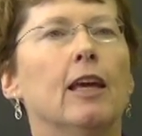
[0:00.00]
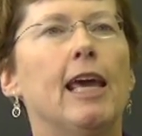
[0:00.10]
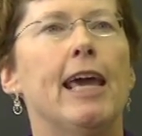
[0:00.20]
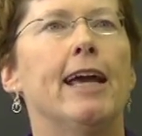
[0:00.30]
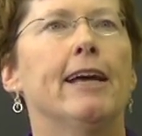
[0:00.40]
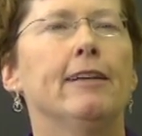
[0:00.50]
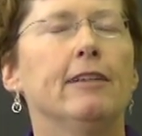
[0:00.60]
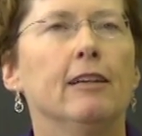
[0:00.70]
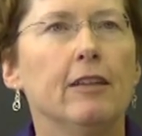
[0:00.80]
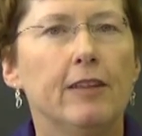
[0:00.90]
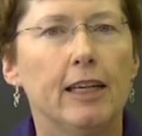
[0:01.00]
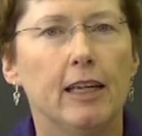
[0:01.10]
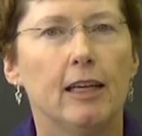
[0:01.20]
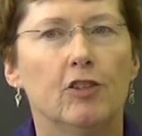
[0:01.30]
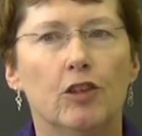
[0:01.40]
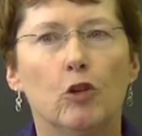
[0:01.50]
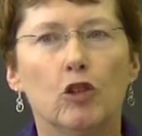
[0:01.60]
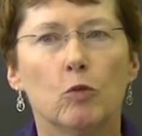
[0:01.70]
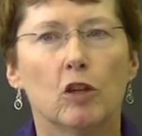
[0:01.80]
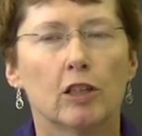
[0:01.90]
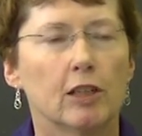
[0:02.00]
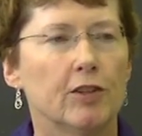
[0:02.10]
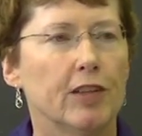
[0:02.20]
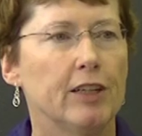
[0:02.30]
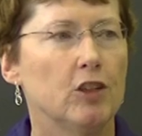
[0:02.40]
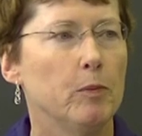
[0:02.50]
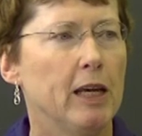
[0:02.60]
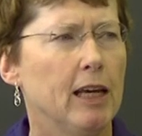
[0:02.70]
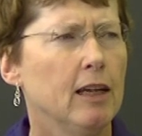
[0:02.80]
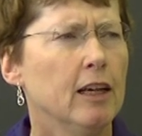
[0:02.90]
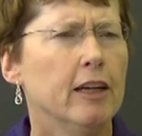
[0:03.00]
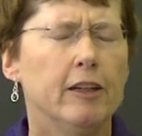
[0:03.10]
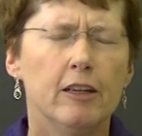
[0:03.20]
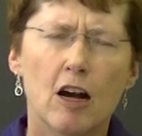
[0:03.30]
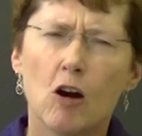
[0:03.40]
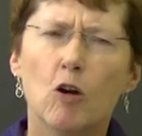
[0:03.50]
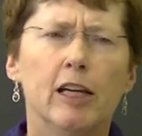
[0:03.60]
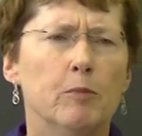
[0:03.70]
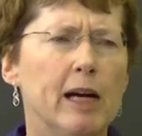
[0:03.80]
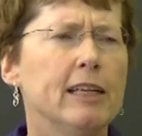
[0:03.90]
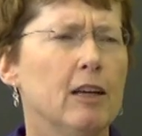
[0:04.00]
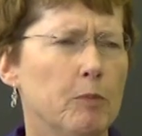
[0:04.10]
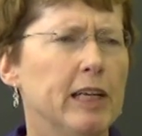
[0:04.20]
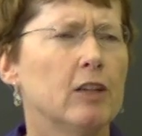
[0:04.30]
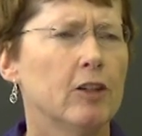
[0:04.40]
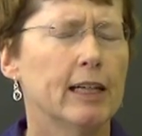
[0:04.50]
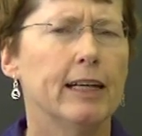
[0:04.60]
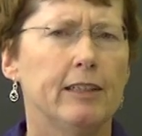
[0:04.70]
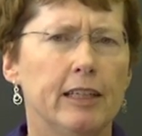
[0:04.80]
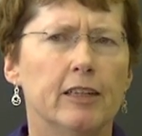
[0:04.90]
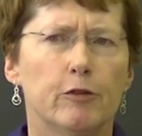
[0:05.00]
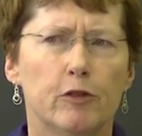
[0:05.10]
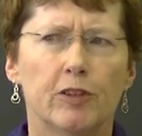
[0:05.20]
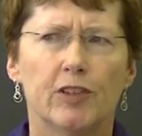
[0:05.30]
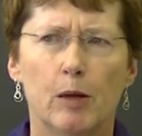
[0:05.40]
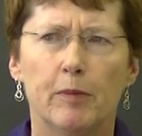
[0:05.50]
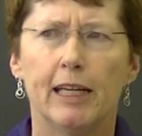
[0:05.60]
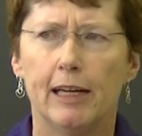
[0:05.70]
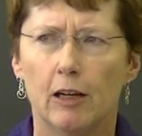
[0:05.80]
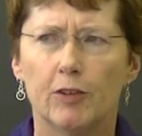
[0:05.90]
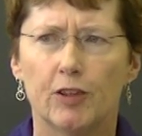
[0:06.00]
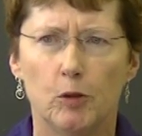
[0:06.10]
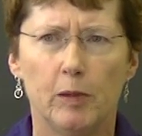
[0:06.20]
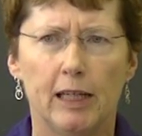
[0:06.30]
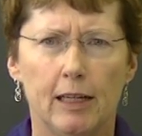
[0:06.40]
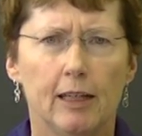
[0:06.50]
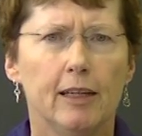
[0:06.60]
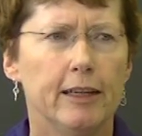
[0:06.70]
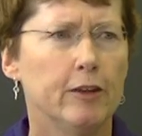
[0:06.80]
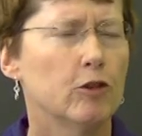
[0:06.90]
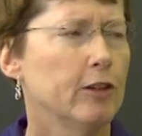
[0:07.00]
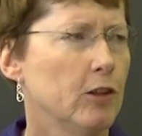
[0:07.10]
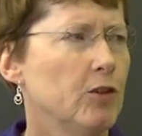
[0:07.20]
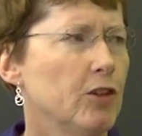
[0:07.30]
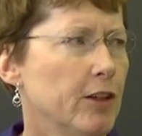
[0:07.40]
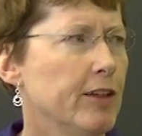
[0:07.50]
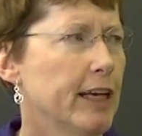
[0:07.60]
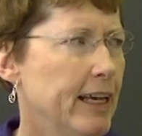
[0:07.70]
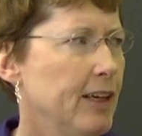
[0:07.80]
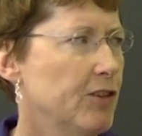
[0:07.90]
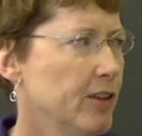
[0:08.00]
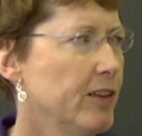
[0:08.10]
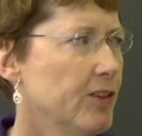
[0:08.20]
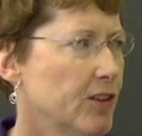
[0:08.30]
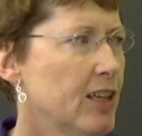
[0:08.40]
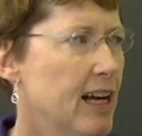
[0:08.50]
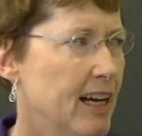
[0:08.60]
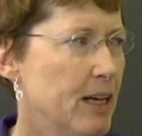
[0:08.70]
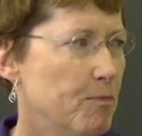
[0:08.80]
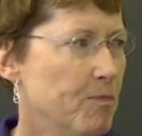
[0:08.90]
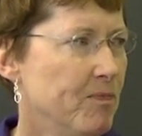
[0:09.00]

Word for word: And the social worker said to me, you know, it might not be a good idea for somebody else to be introduced to the case at this time.